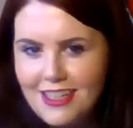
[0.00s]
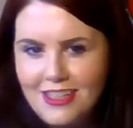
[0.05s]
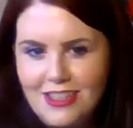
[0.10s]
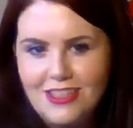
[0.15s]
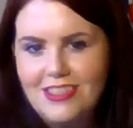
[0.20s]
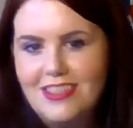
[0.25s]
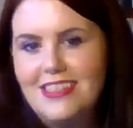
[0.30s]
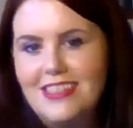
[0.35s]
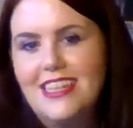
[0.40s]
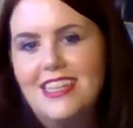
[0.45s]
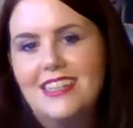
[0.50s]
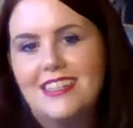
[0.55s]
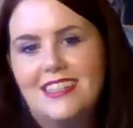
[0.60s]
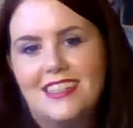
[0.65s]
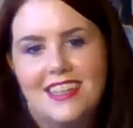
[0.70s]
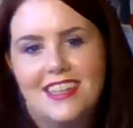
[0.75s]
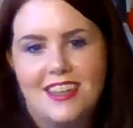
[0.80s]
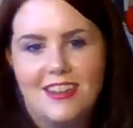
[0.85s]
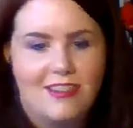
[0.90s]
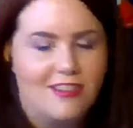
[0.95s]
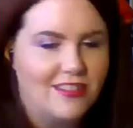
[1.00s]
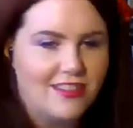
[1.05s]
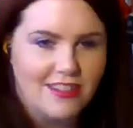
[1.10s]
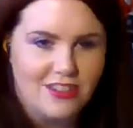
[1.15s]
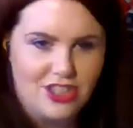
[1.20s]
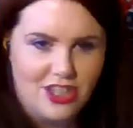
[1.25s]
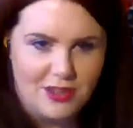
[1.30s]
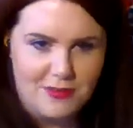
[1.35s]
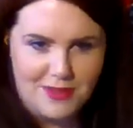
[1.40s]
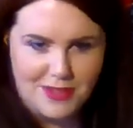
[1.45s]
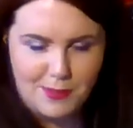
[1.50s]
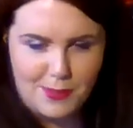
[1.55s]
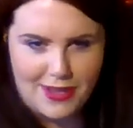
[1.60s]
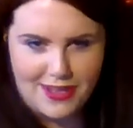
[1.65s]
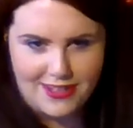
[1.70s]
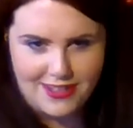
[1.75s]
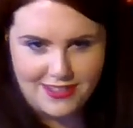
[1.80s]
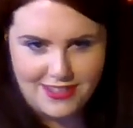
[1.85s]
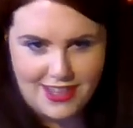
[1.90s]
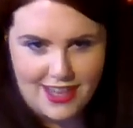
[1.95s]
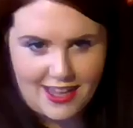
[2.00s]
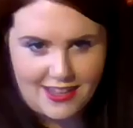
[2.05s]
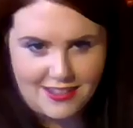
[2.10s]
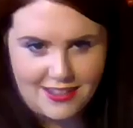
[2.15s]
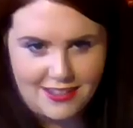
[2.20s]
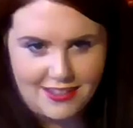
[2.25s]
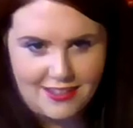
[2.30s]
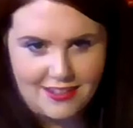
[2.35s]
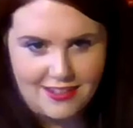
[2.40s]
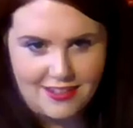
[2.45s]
He doesn't need to hear that Jaime's paying a debt.